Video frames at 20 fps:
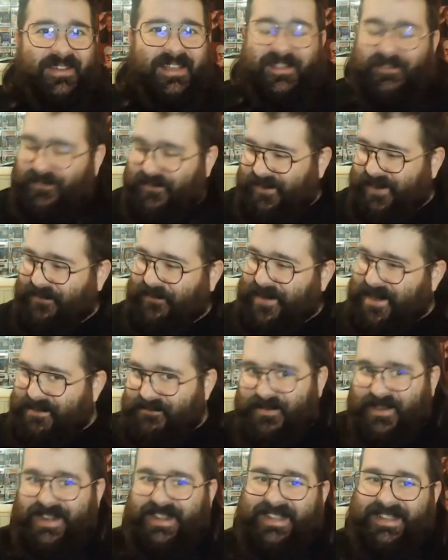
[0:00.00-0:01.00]
If
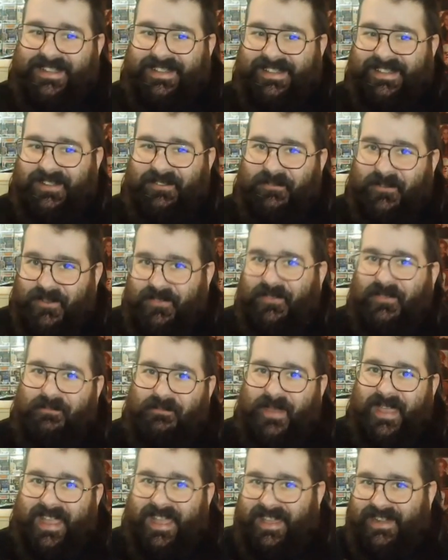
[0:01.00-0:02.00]
anybody with the
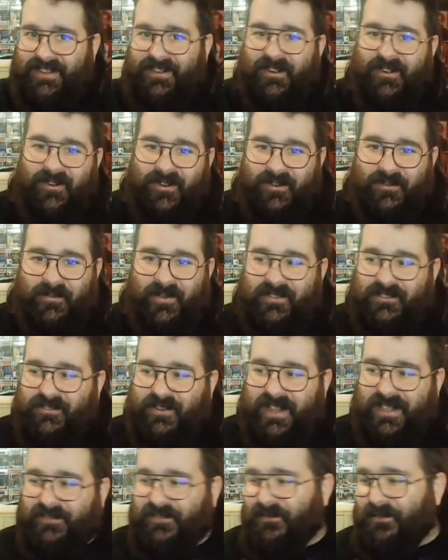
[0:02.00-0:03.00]
band or with
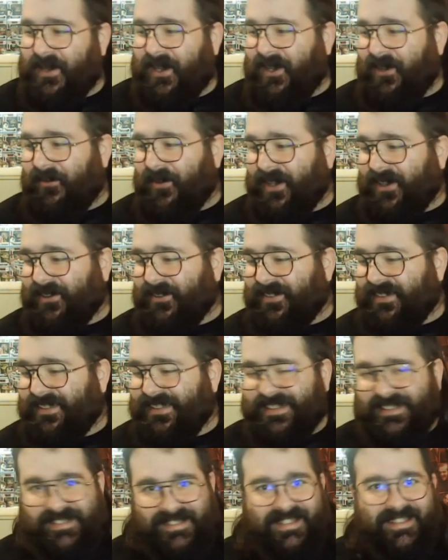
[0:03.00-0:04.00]
Transfer Power Records
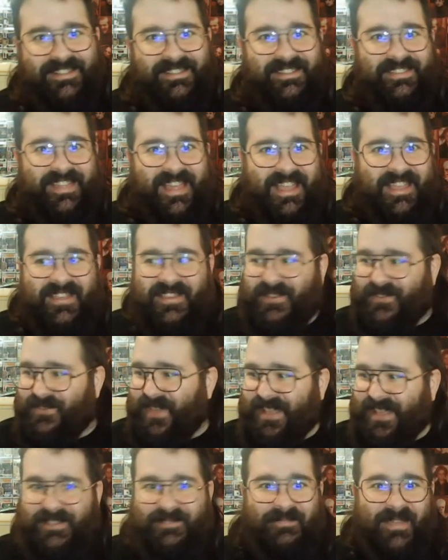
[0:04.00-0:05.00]
sees this, thank you.
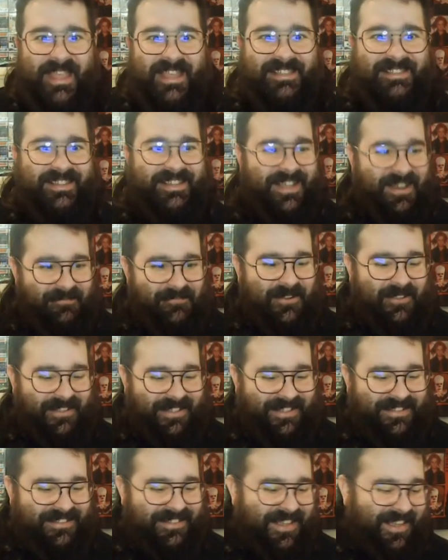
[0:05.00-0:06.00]
That's amazing. I'm really
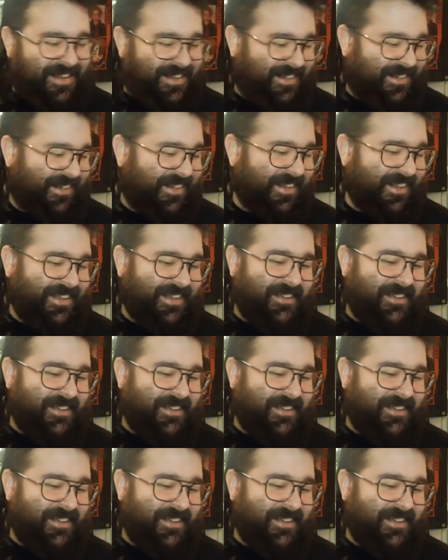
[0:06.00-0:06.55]
excited.